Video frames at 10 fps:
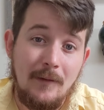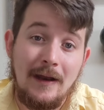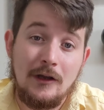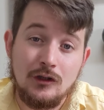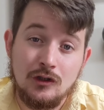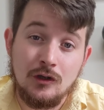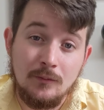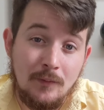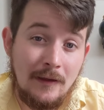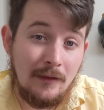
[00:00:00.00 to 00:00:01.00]
And it
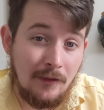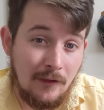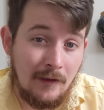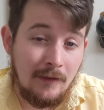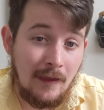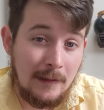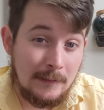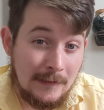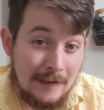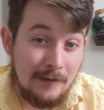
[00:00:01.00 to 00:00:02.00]
should be the thing that
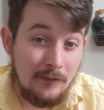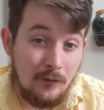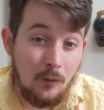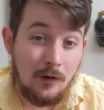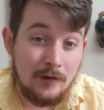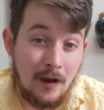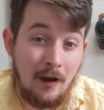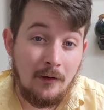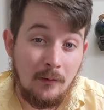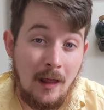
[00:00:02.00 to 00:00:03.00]
leads your
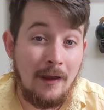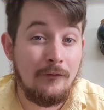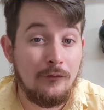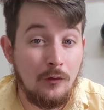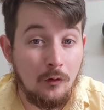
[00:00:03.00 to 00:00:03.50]
entire life.